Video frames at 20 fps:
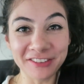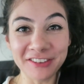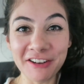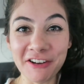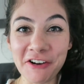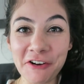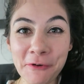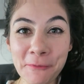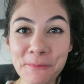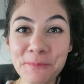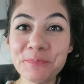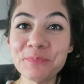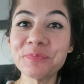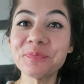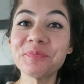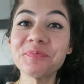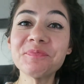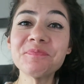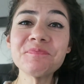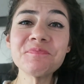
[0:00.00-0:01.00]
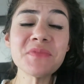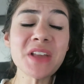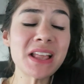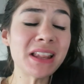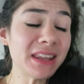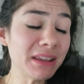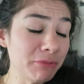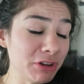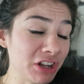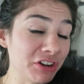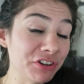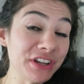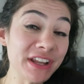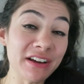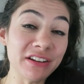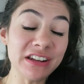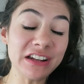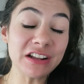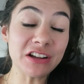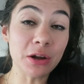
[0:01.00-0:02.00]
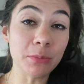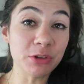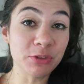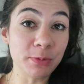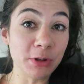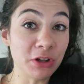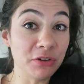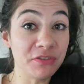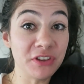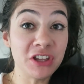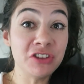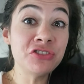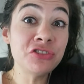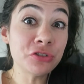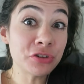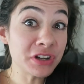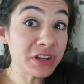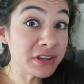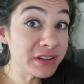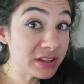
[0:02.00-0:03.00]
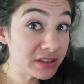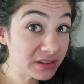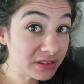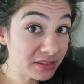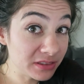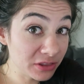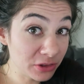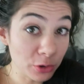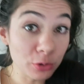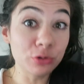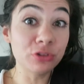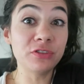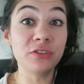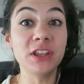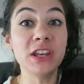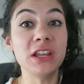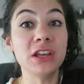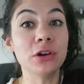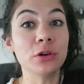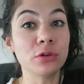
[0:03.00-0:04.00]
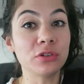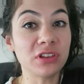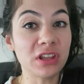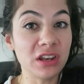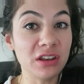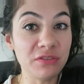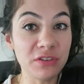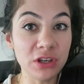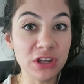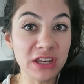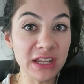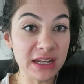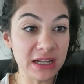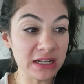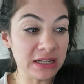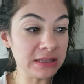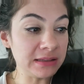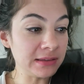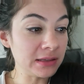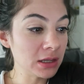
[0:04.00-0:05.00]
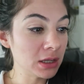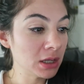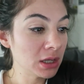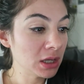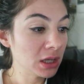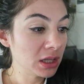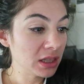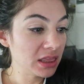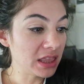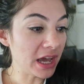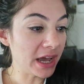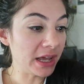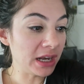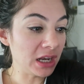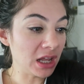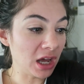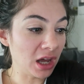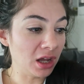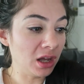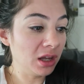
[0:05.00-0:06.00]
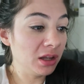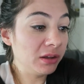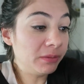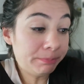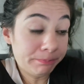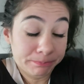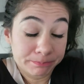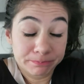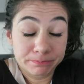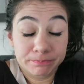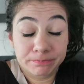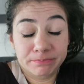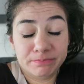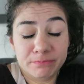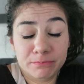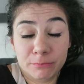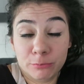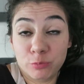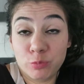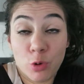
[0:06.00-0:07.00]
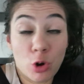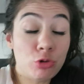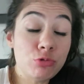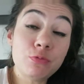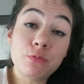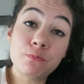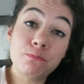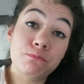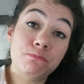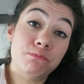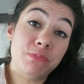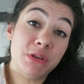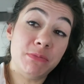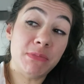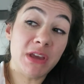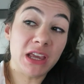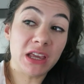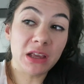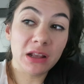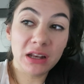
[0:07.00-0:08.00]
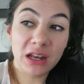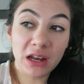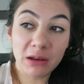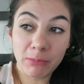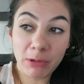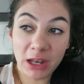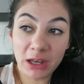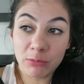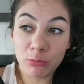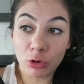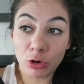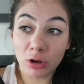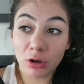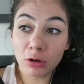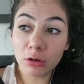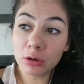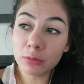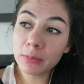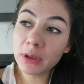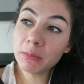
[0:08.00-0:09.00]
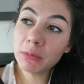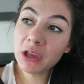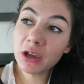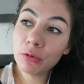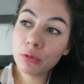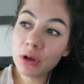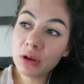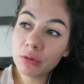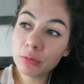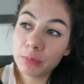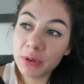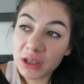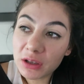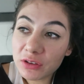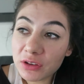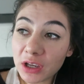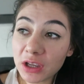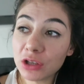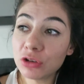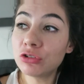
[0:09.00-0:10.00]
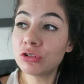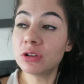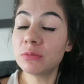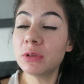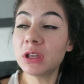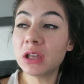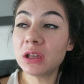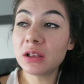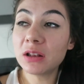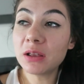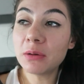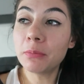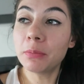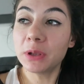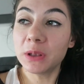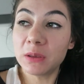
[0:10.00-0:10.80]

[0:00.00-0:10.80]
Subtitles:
So let me know down in the comments below if you enjoyed those videos, and if you didn't, then I won't be making them anymore. Or maybe I will, because I enjoy making them.